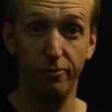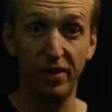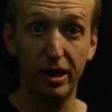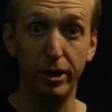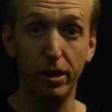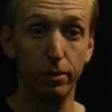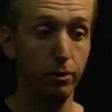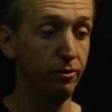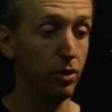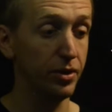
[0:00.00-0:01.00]
very
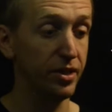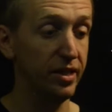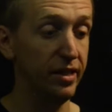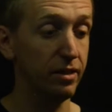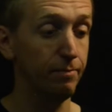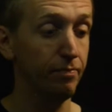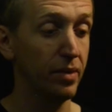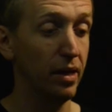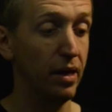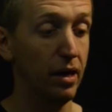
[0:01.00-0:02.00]
low velocities,
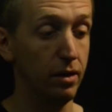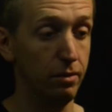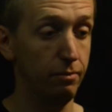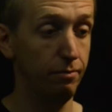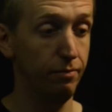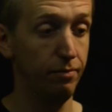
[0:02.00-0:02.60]
uh,